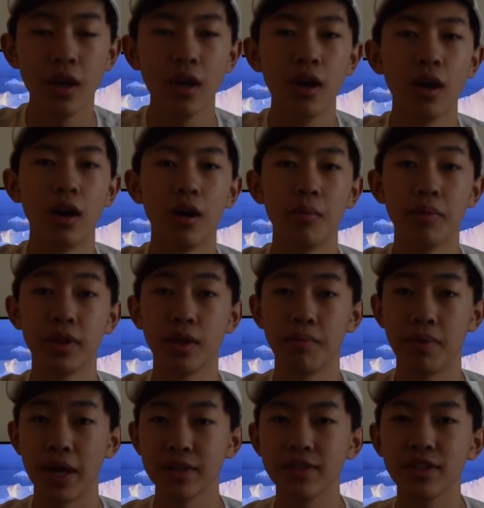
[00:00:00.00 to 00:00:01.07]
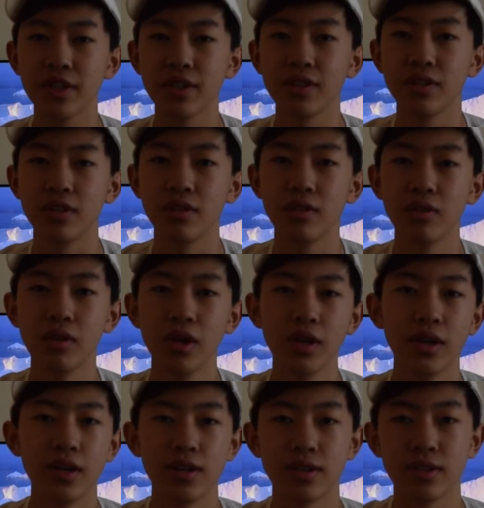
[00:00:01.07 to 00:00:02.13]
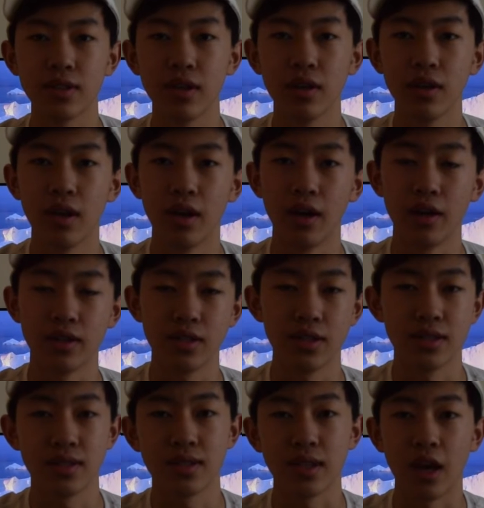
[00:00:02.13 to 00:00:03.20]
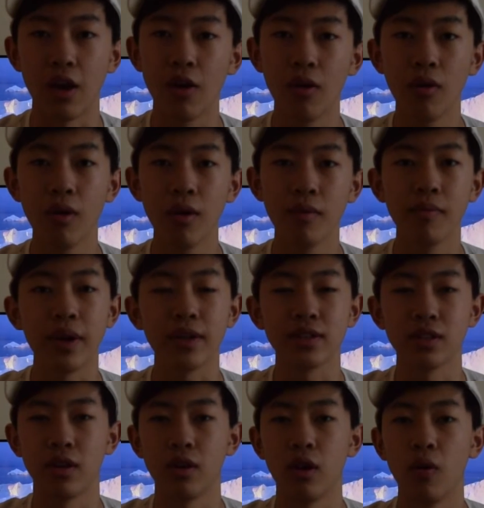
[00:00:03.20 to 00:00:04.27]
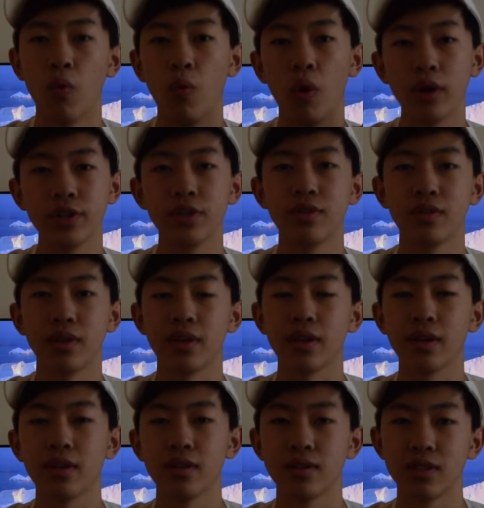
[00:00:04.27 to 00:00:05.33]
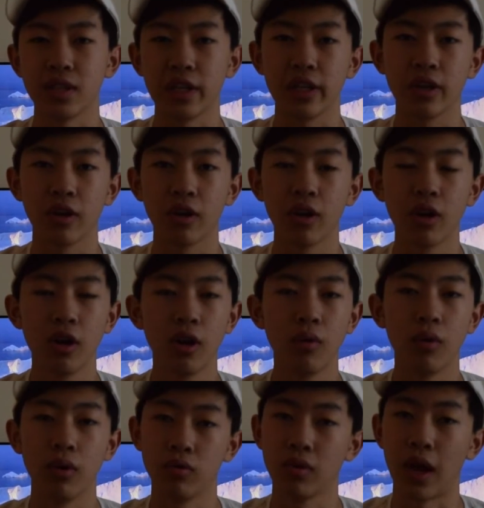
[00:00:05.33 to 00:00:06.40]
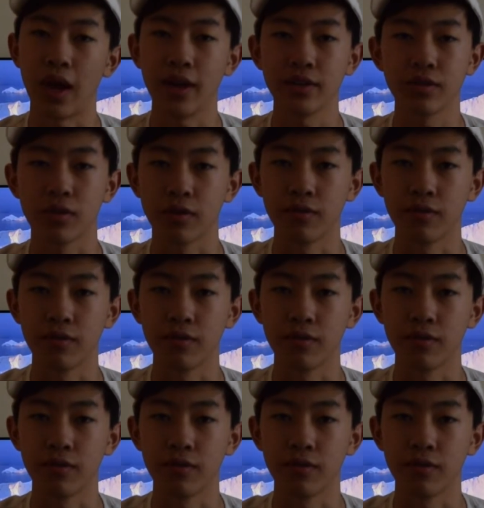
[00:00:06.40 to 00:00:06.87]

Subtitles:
but the best you can do is to sell based on what you think the sneaker will rise or